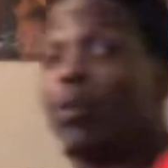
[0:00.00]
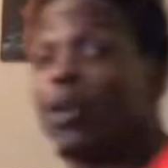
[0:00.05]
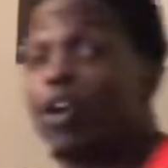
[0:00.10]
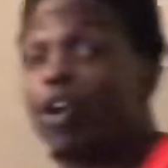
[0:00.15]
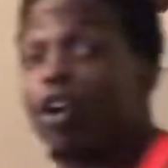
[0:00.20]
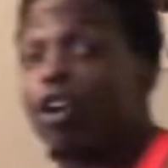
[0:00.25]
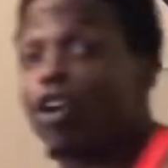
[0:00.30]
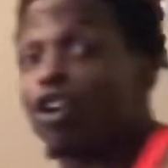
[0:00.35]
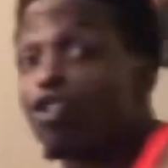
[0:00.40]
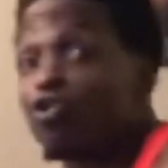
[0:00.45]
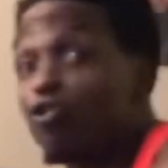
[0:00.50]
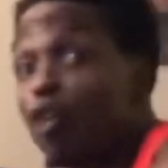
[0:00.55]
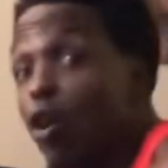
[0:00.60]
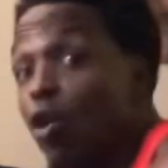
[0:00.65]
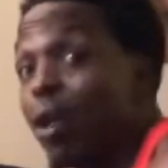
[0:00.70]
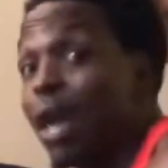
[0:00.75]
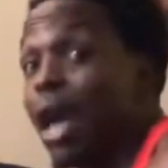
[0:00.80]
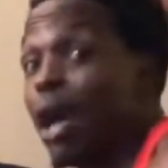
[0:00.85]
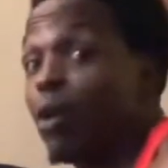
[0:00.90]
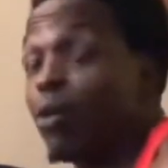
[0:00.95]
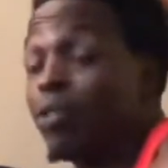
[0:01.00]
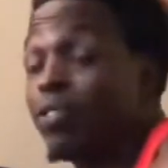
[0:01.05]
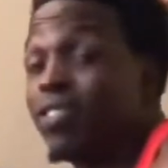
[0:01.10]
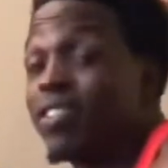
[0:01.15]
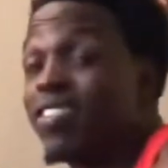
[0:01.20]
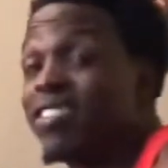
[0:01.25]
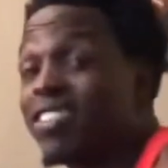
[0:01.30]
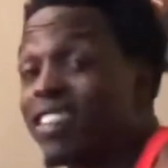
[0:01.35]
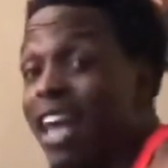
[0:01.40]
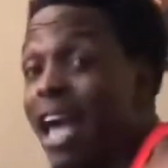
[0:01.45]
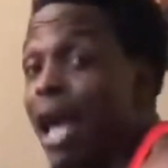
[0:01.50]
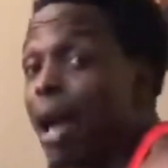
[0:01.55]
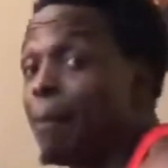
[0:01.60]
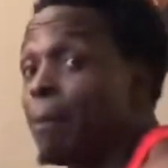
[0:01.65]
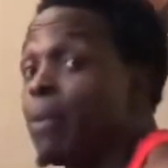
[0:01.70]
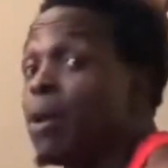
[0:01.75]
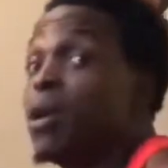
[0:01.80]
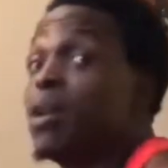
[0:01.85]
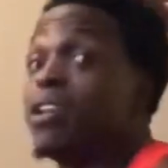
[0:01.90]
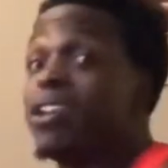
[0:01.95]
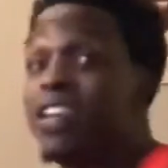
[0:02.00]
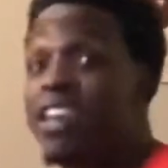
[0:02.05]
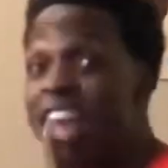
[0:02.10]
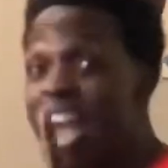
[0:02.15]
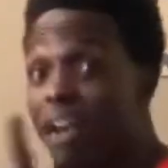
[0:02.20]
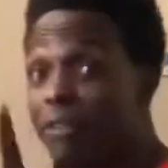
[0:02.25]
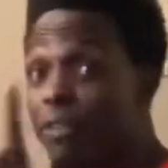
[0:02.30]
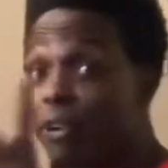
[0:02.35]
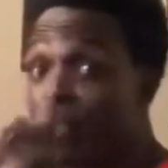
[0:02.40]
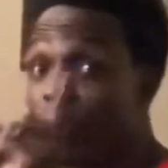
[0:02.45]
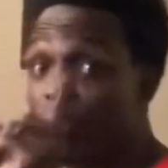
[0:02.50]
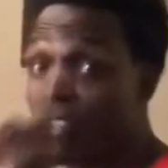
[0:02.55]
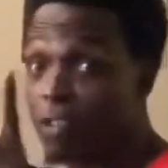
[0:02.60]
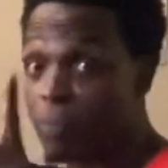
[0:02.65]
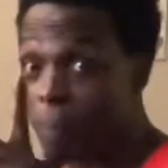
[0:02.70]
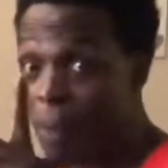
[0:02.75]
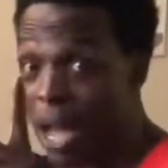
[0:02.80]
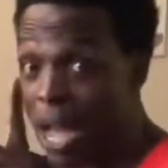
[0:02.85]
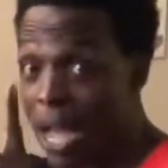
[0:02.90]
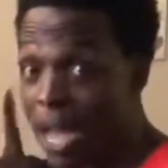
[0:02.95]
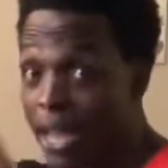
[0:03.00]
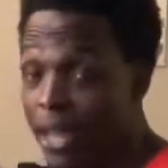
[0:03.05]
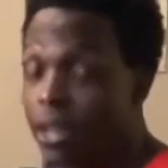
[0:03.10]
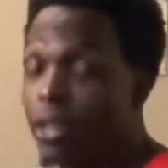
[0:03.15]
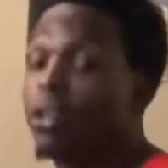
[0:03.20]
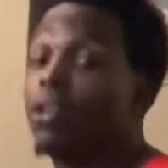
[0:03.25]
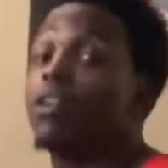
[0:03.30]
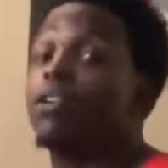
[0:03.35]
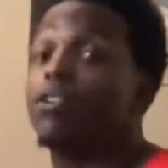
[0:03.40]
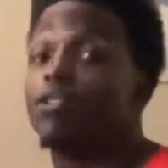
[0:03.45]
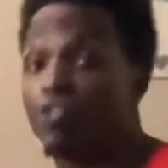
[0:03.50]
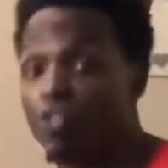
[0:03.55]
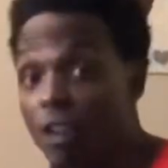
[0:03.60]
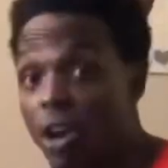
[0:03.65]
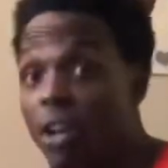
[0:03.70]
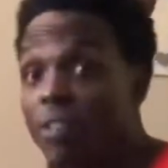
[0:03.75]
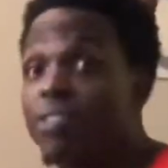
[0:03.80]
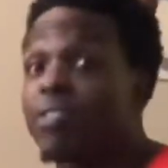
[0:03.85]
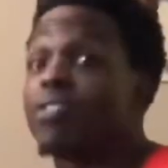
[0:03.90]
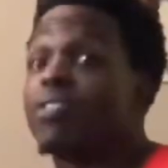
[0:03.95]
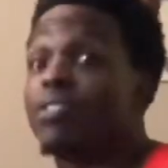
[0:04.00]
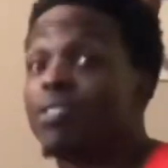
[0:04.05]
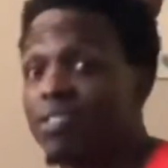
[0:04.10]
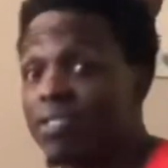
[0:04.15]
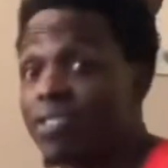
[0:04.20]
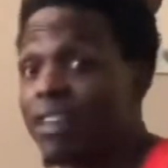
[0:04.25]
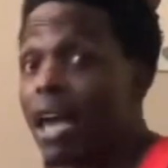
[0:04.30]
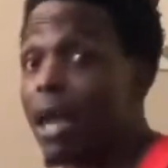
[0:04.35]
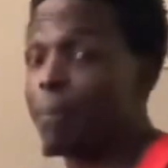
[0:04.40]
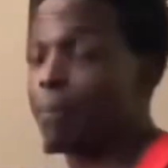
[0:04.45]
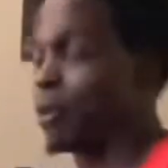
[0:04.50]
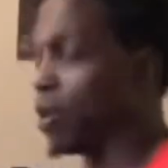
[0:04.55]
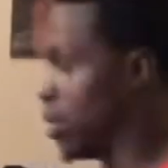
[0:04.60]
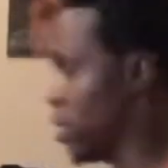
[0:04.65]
we are going to roll out the scap. Never the spine, just the scapula.